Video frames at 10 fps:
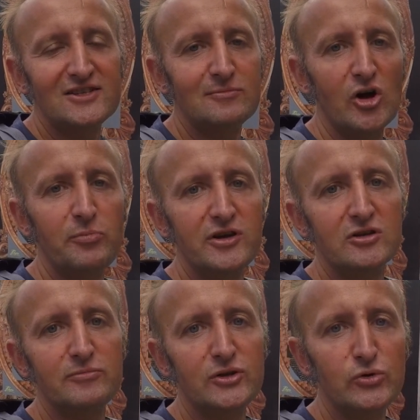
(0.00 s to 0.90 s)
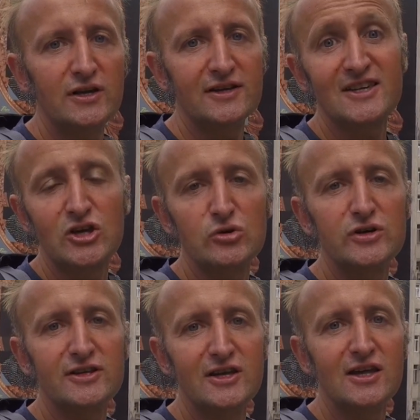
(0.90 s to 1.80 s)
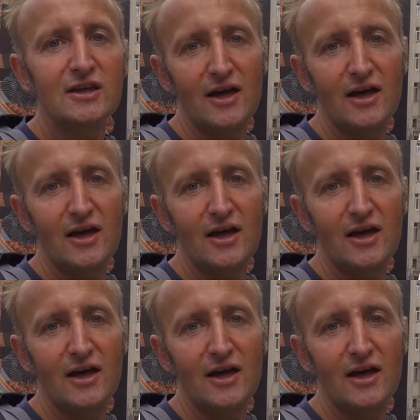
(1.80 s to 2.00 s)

in my opinion, between security